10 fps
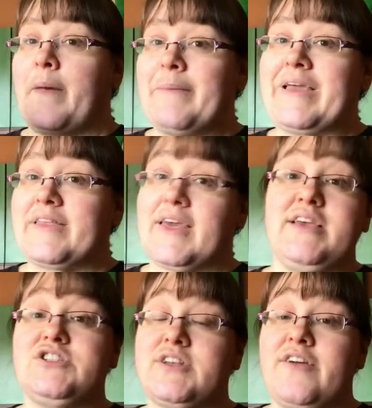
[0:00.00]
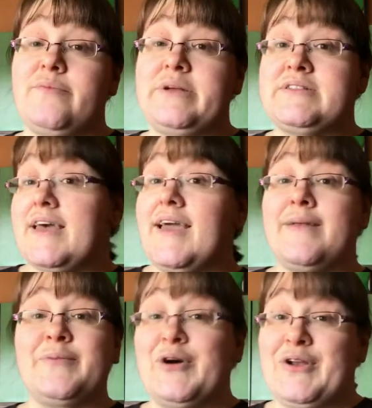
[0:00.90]
make the quiche that I've been saying
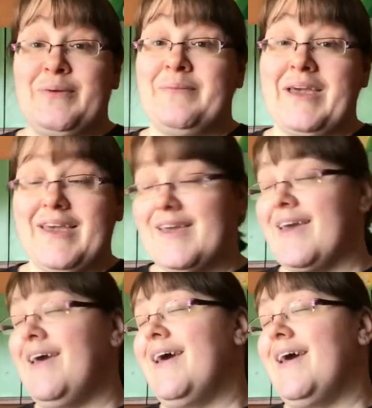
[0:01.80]
I'm going to make.